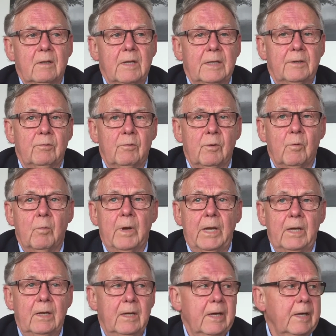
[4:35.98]
That took
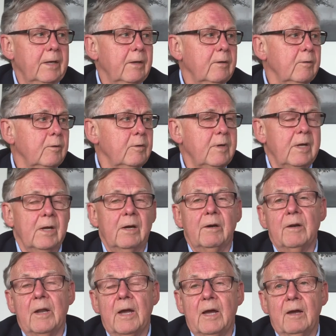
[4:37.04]
away like a
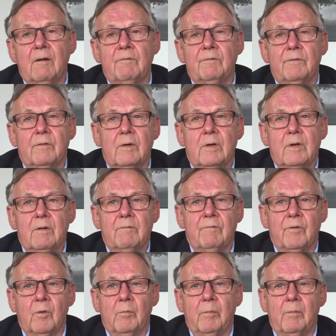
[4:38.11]
year and a half
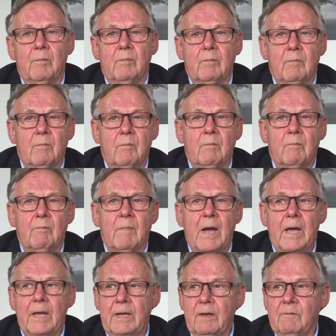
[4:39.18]
from
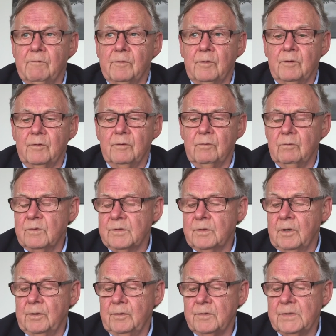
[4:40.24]
my effort to
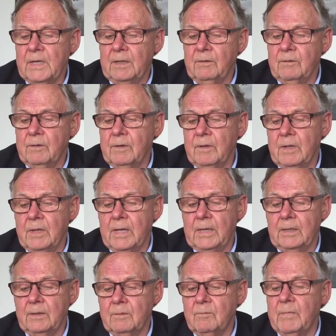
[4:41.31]
start the center and
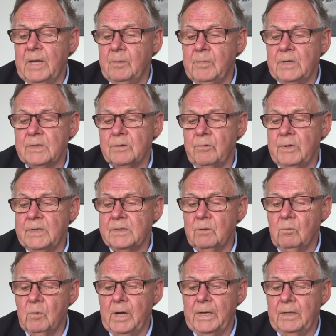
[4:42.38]
that maybe is the
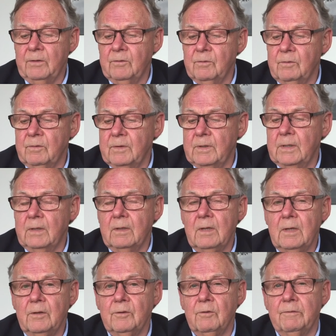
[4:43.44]
reason why it took till
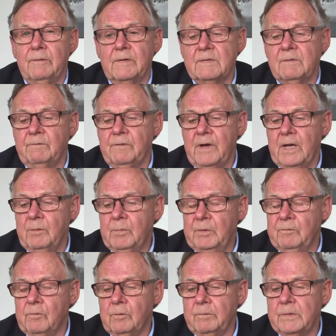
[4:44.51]
2005
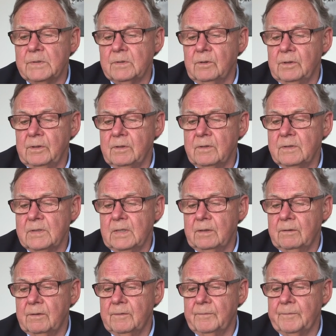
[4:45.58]
before we started the
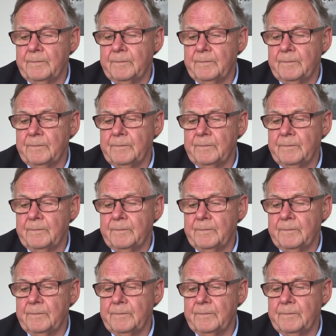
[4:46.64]
center.